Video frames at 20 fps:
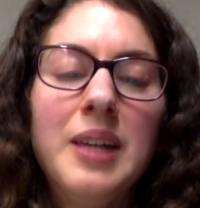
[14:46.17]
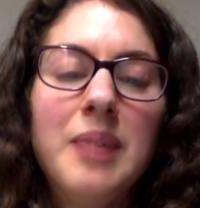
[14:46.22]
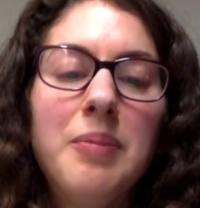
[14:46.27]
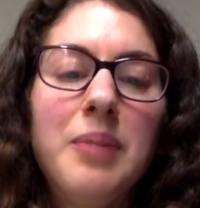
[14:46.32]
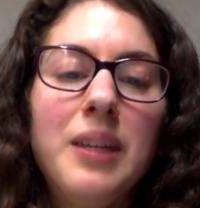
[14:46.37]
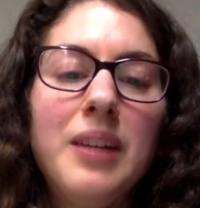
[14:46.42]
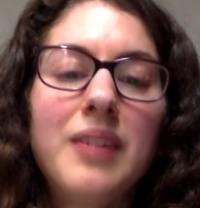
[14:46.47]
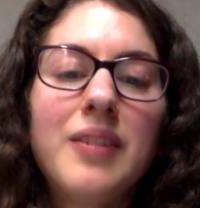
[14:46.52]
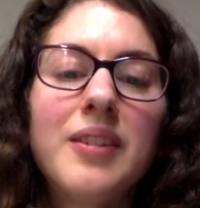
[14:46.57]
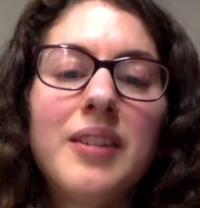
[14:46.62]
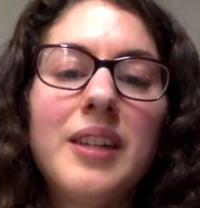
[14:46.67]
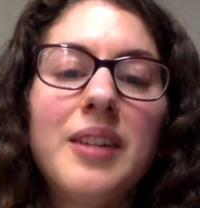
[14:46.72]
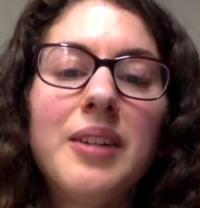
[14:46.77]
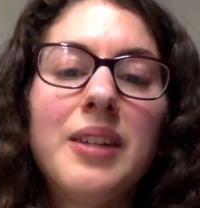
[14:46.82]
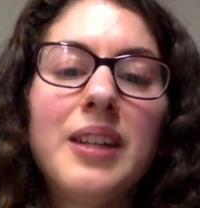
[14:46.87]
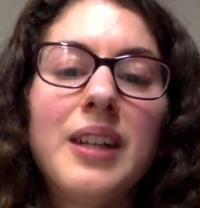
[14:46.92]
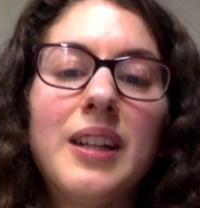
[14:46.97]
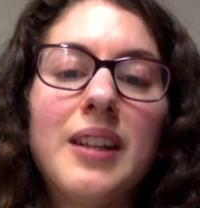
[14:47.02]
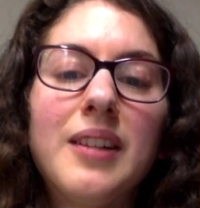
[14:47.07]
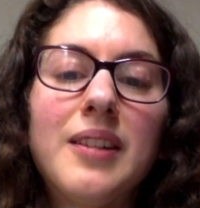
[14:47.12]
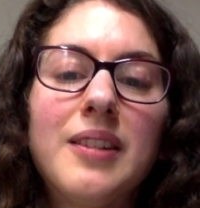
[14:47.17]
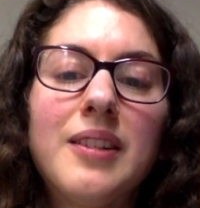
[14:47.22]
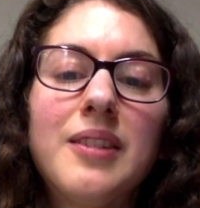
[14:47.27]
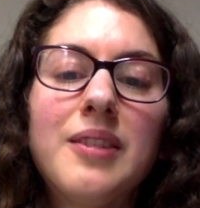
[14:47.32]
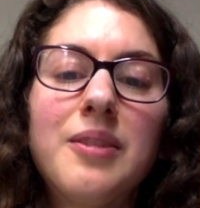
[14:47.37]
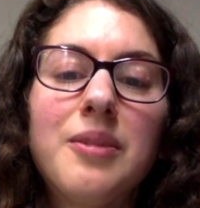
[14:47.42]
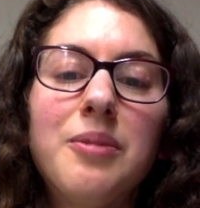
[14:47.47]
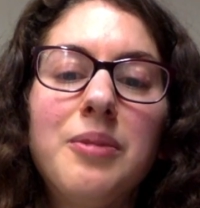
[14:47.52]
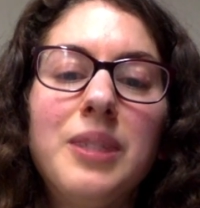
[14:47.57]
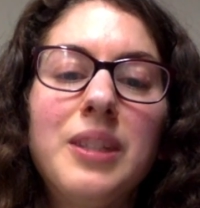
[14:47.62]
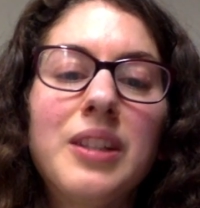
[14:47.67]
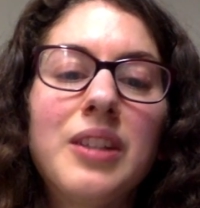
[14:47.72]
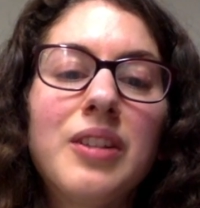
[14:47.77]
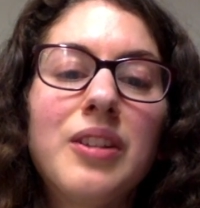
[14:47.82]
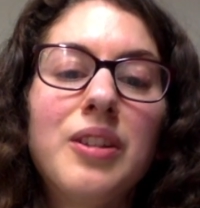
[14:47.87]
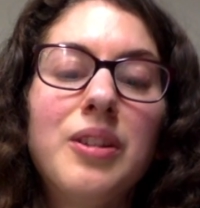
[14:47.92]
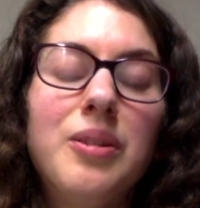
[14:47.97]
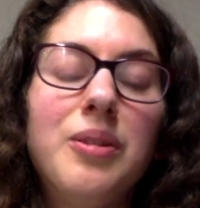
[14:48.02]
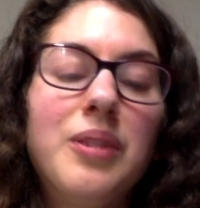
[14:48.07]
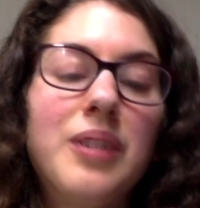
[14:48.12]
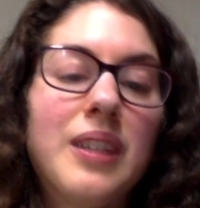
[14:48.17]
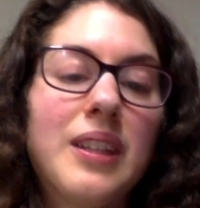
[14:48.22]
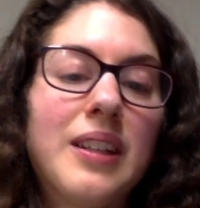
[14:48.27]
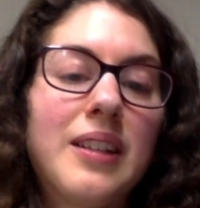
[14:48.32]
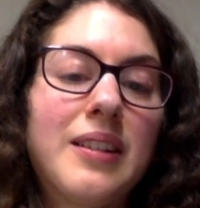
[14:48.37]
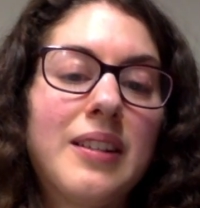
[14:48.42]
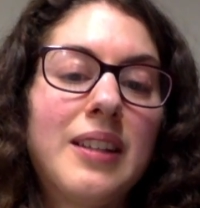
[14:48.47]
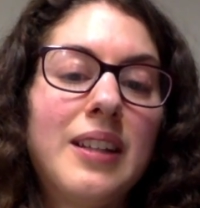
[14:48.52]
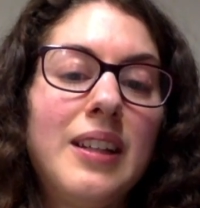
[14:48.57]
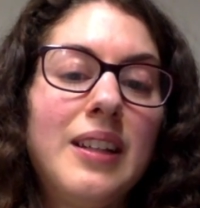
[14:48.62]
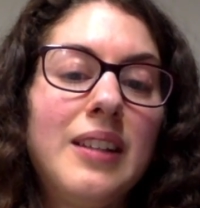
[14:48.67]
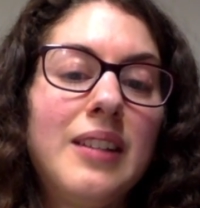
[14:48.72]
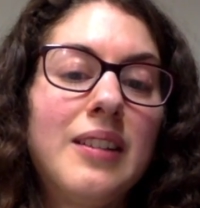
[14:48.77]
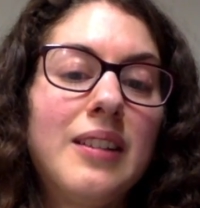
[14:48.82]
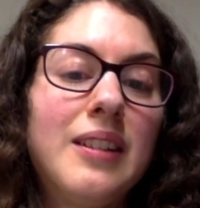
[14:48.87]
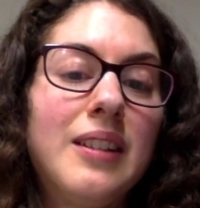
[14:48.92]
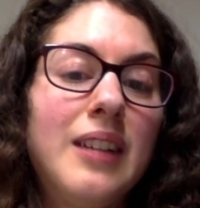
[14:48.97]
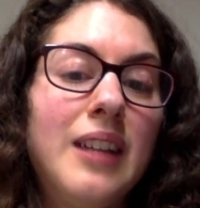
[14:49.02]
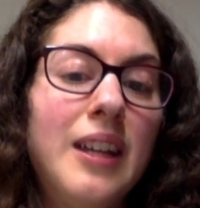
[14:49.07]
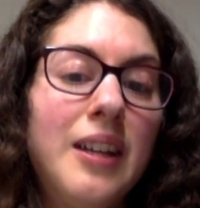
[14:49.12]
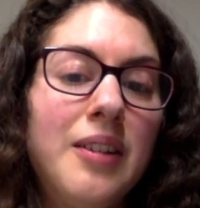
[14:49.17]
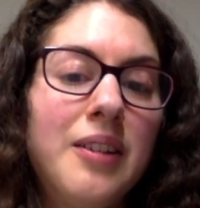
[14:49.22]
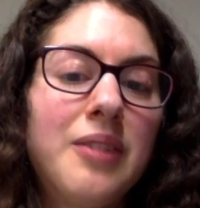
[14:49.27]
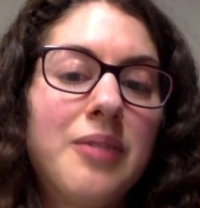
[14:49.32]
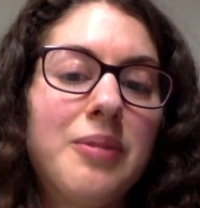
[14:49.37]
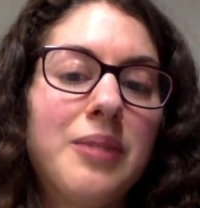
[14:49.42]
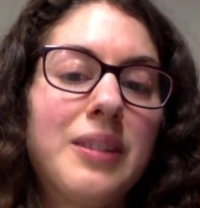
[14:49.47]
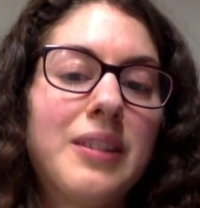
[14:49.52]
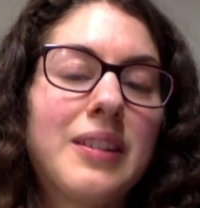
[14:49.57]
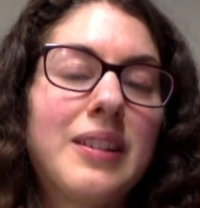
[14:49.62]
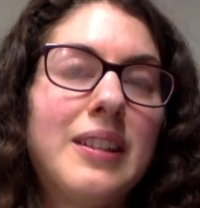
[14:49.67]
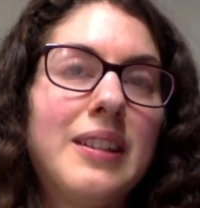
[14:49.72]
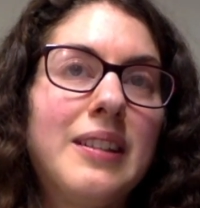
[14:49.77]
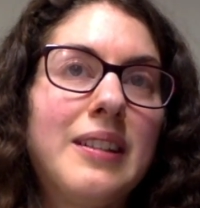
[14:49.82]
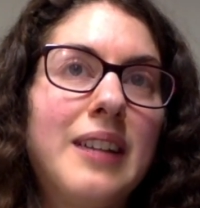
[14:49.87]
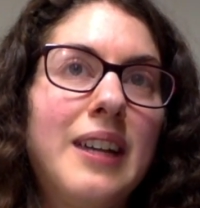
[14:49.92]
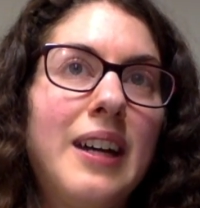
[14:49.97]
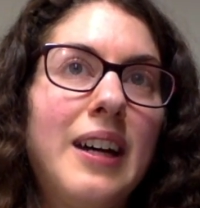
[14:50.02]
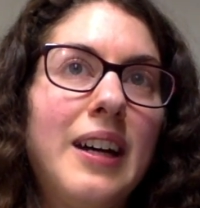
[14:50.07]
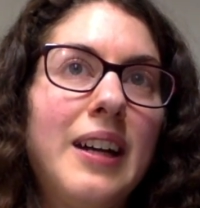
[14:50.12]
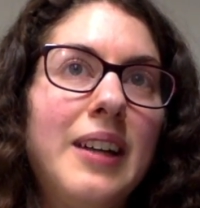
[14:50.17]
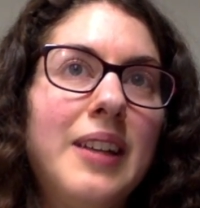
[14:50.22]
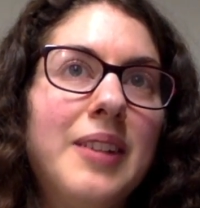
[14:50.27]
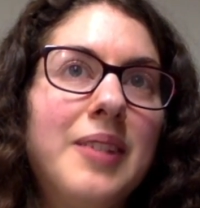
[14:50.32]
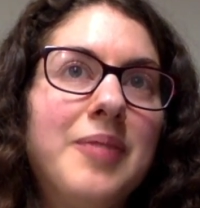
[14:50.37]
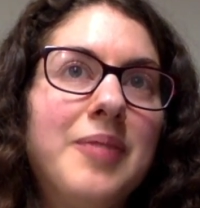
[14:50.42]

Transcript: Based on our analysis, we conclude that Cascade's inherent risk is high.